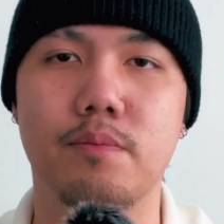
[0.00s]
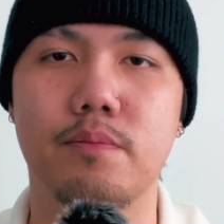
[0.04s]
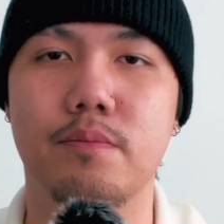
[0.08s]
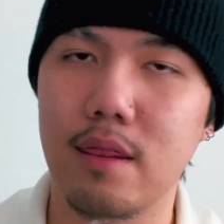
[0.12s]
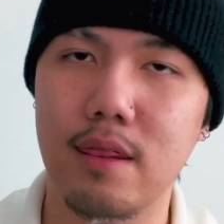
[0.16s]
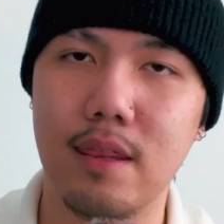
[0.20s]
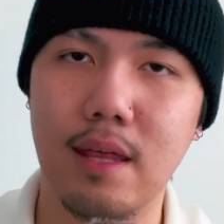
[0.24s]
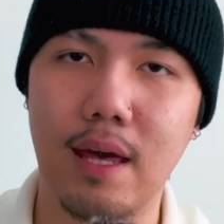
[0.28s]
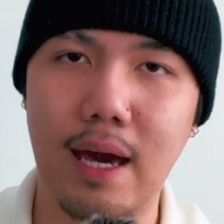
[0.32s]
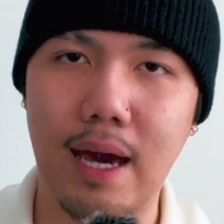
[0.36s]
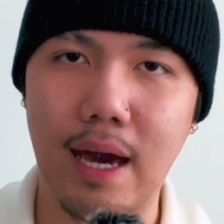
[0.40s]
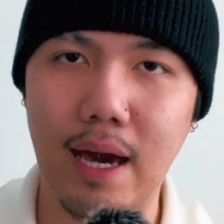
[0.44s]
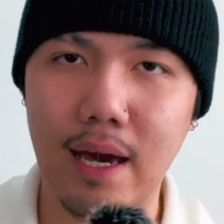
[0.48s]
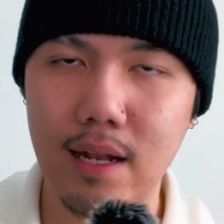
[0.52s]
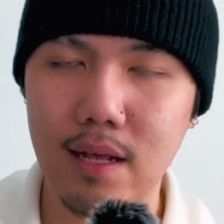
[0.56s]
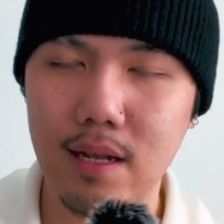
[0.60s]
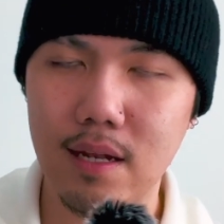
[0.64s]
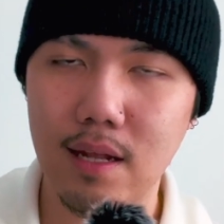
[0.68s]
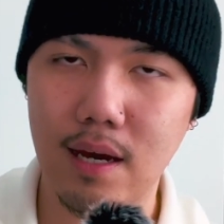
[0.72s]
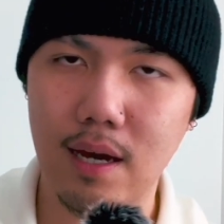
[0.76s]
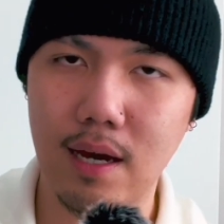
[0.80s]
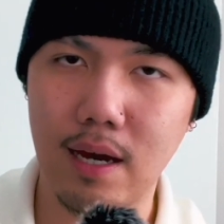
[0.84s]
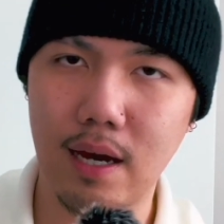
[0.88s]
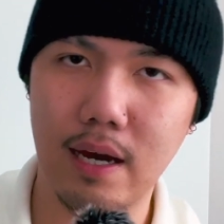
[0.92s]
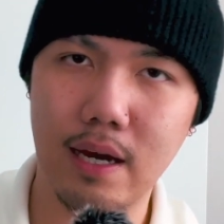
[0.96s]
The added
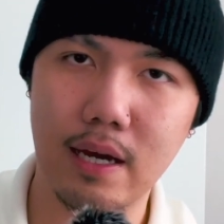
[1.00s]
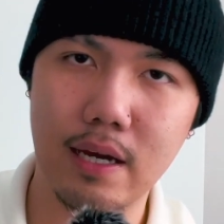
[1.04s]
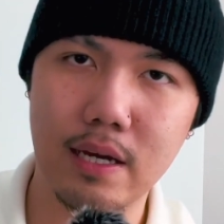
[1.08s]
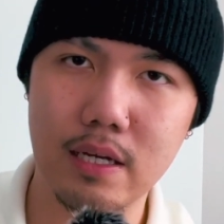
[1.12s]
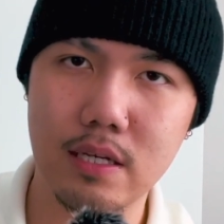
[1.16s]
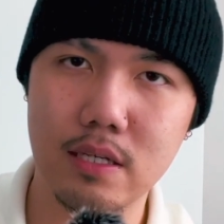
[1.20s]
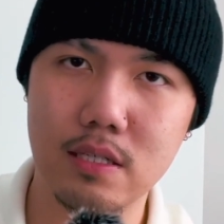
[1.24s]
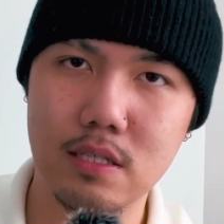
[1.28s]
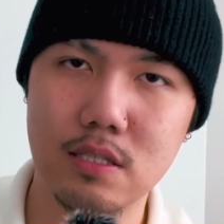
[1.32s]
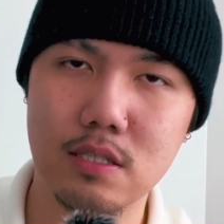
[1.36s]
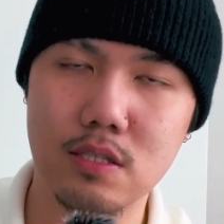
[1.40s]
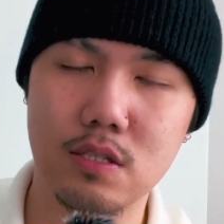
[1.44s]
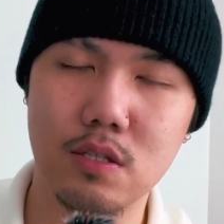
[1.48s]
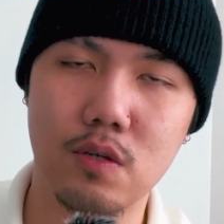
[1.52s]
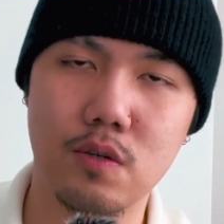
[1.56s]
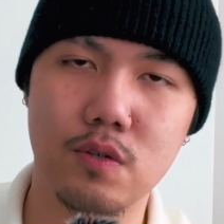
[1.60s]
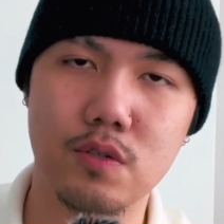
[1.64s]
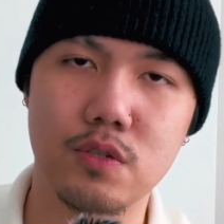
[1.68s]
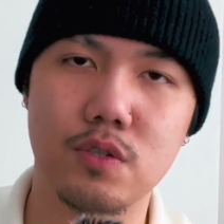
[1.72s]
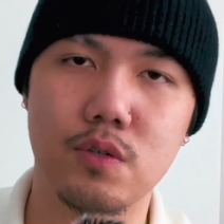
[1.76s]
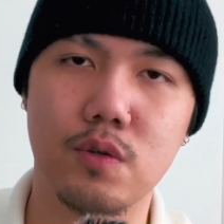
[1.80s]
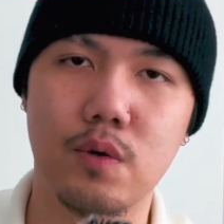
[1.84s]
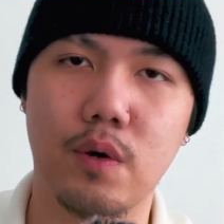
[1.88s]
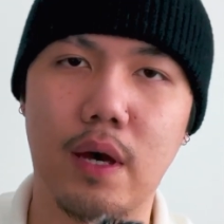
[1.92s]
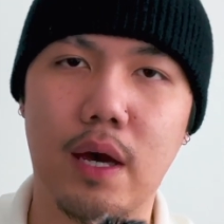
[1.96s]
height is
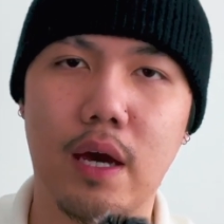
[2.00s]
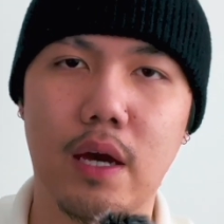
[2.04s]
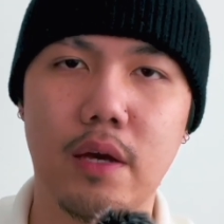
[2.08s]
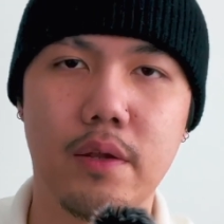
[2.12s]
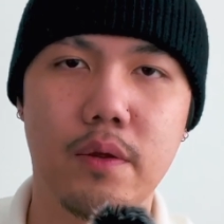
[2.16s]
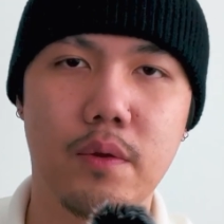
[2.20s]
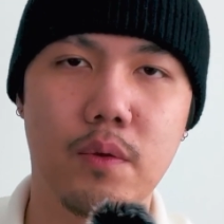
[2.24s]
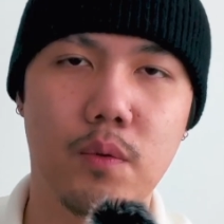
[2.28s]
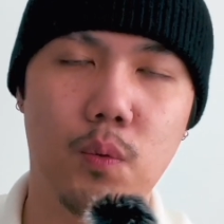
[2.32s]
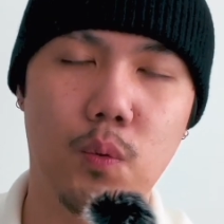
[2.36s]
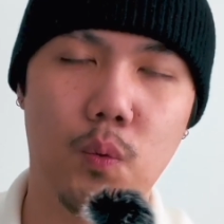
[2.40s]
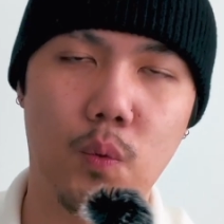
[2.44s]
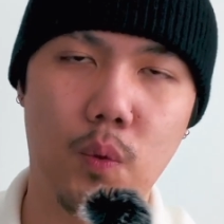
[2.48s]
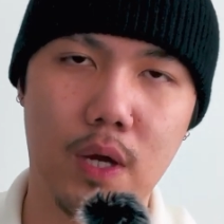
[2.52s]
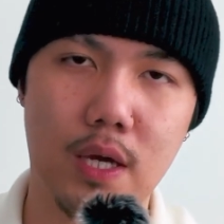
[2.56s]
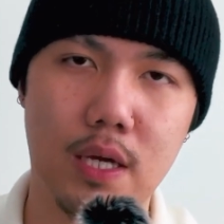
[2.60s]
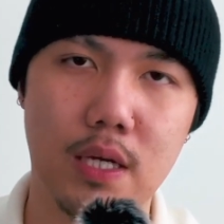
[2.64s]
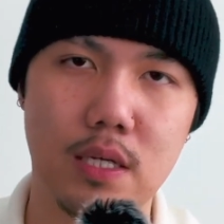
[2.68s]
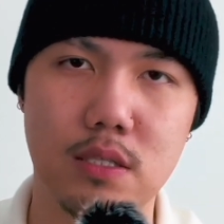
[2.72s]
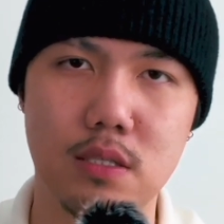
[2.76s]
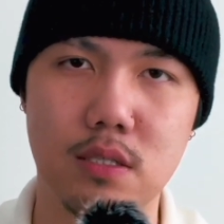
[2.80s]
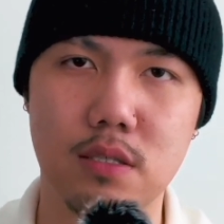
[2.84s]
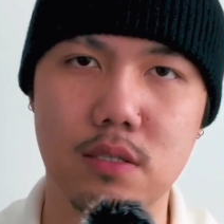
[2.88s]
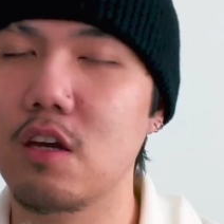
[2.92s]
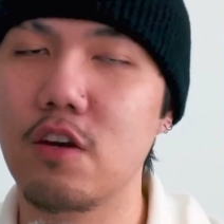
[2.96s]
also added weight.